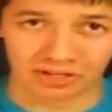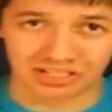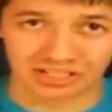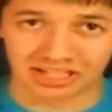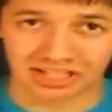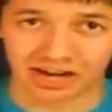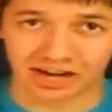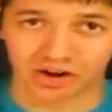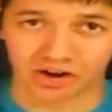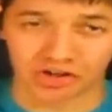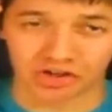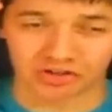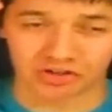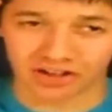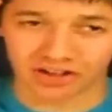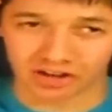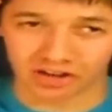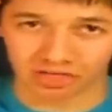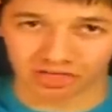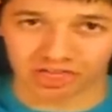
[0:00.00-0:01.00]
scenarios I
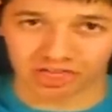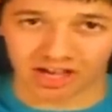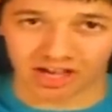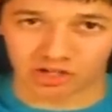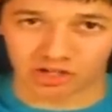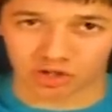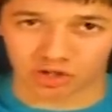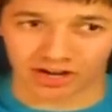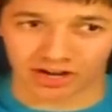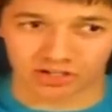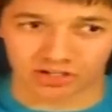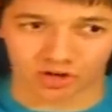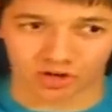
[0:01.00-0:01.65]
couldn't think straight,